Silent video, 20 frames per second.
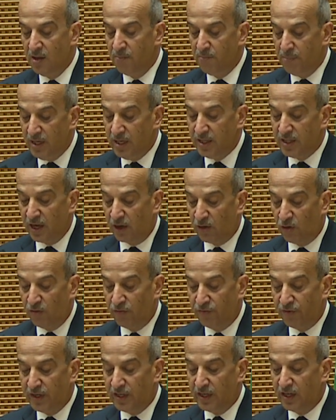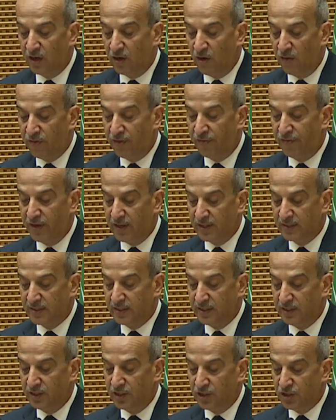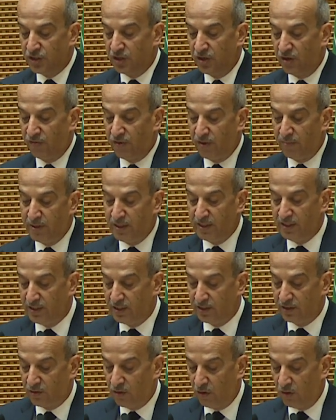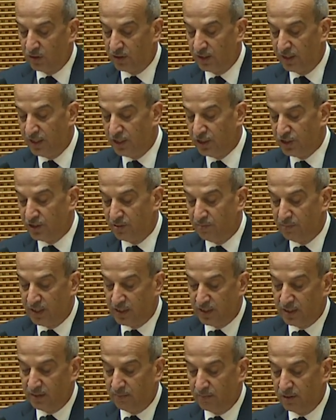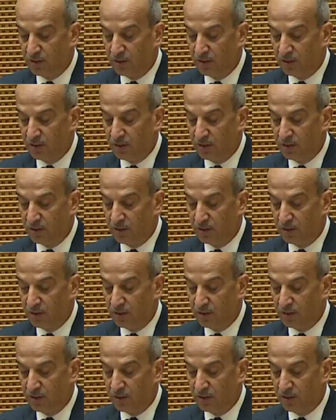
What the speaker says: B, the convening of the first edition of the mid-year coordination meeting